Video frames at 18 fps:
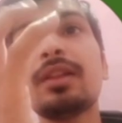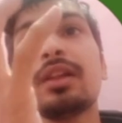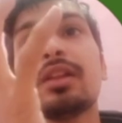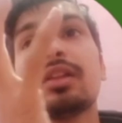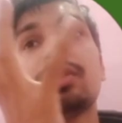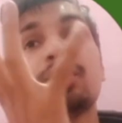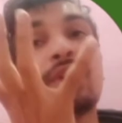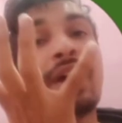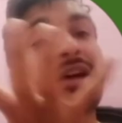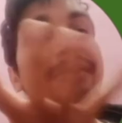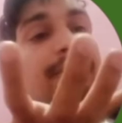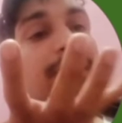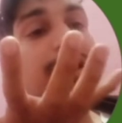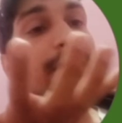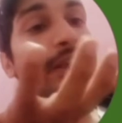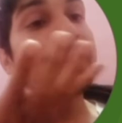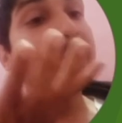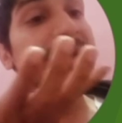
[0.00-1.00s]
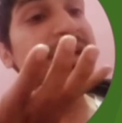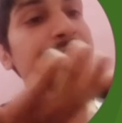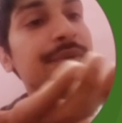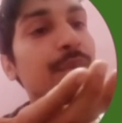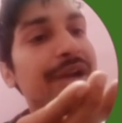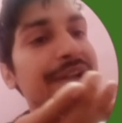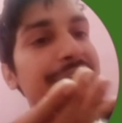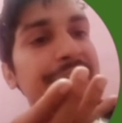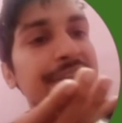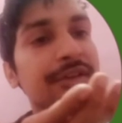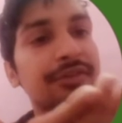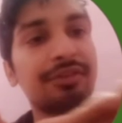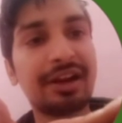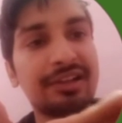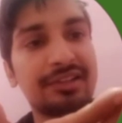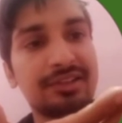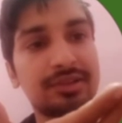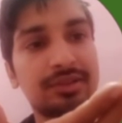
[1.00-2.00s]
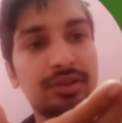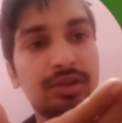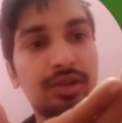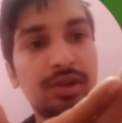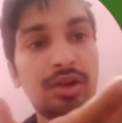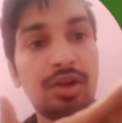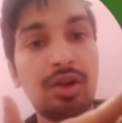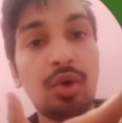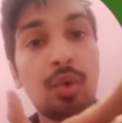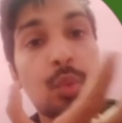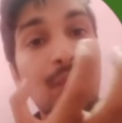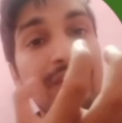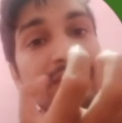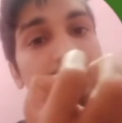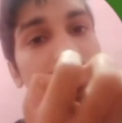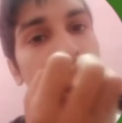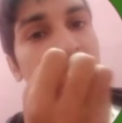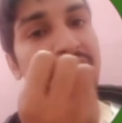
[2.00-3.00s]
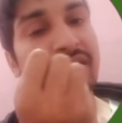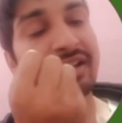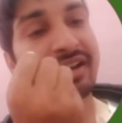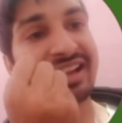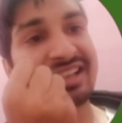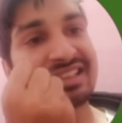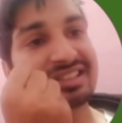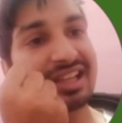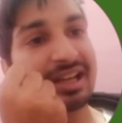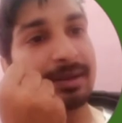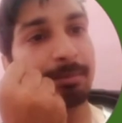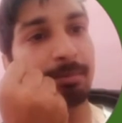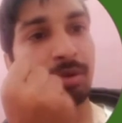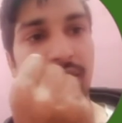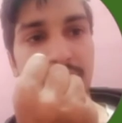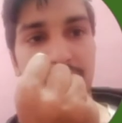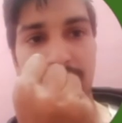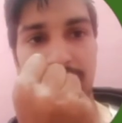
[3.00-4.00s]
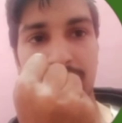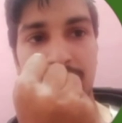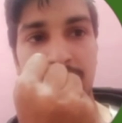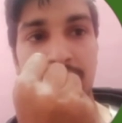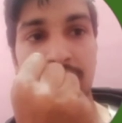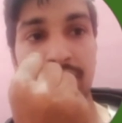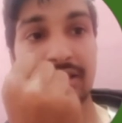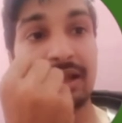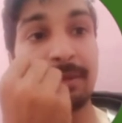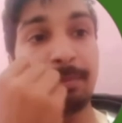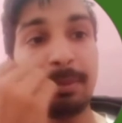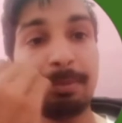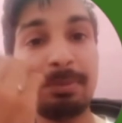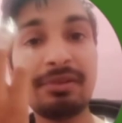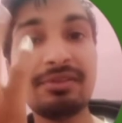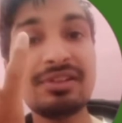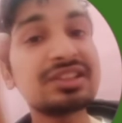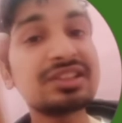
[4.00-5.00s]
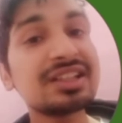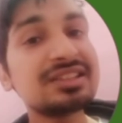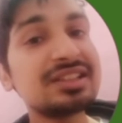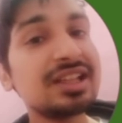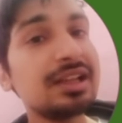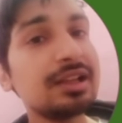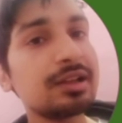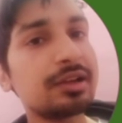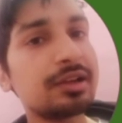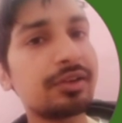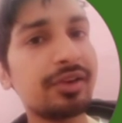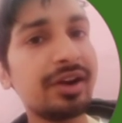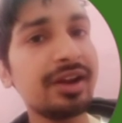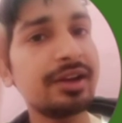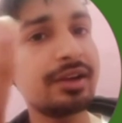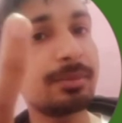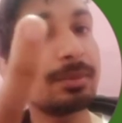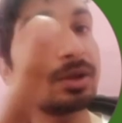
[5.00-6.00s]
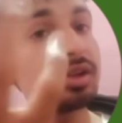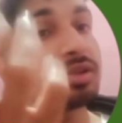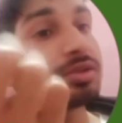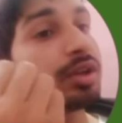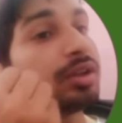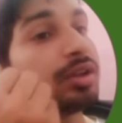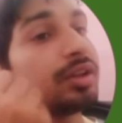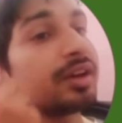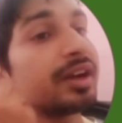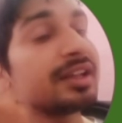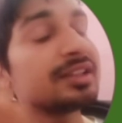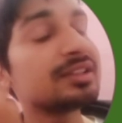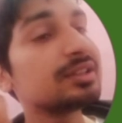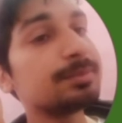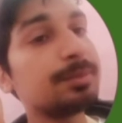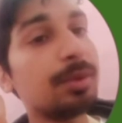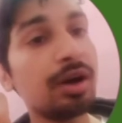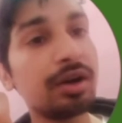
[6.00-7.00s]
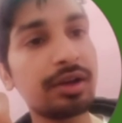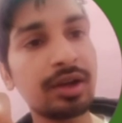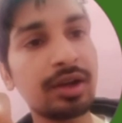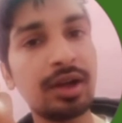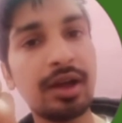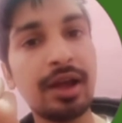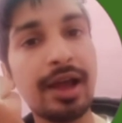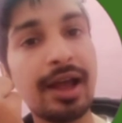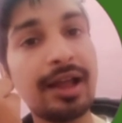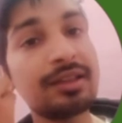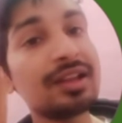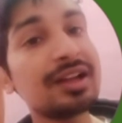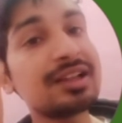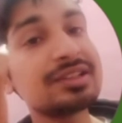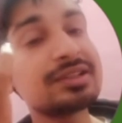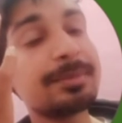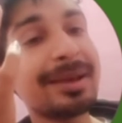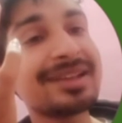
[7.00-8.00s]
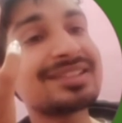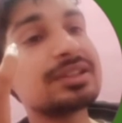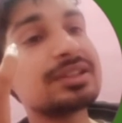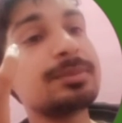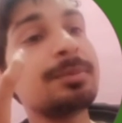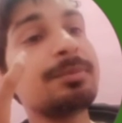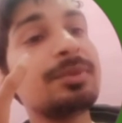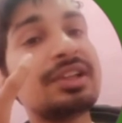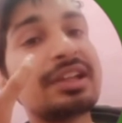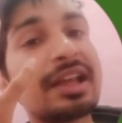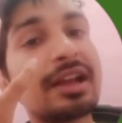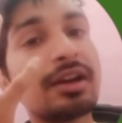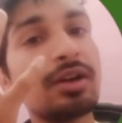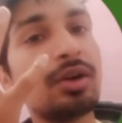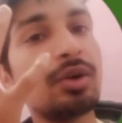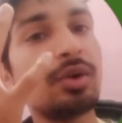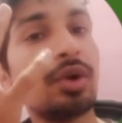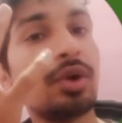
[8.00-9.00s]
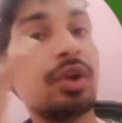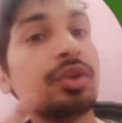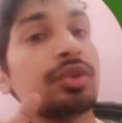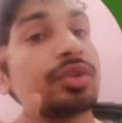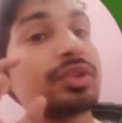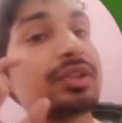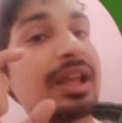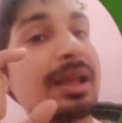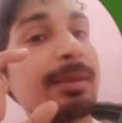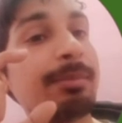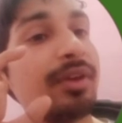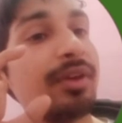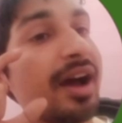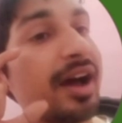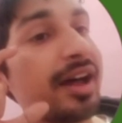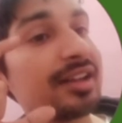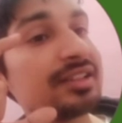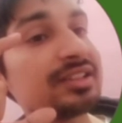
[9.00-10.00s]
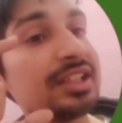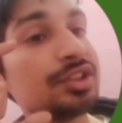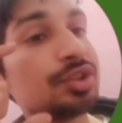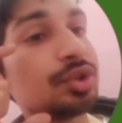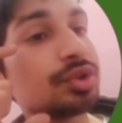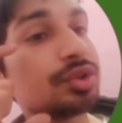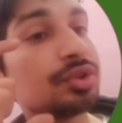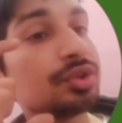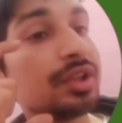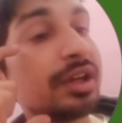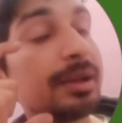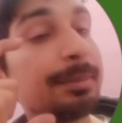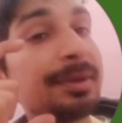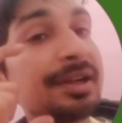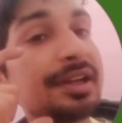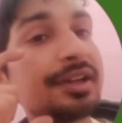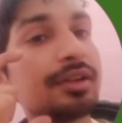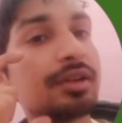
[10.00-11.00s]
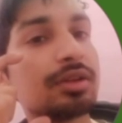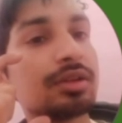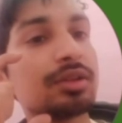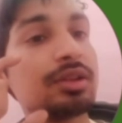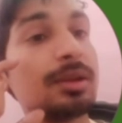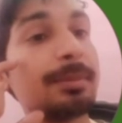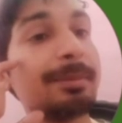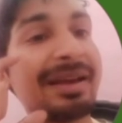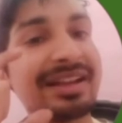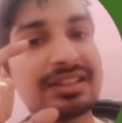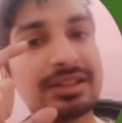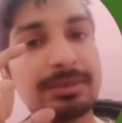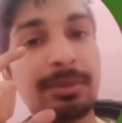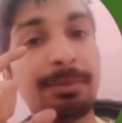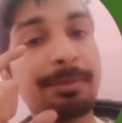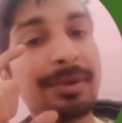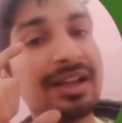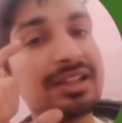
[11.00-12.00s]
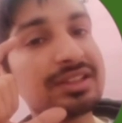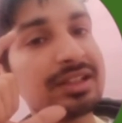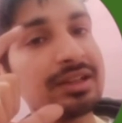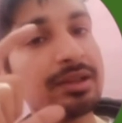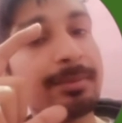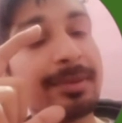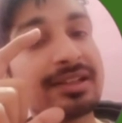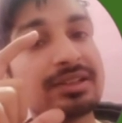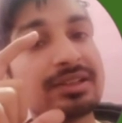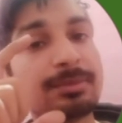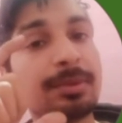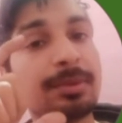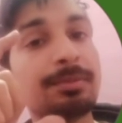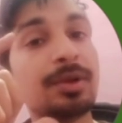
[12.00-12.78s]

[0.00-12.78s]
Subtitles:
you have a limited quantity of rice. Once all the rice get bought, then people will start selling it, right? Because all the rice is bought, and that is the maximum it can go. So same way, RSI shows you the maximum price and the maximum.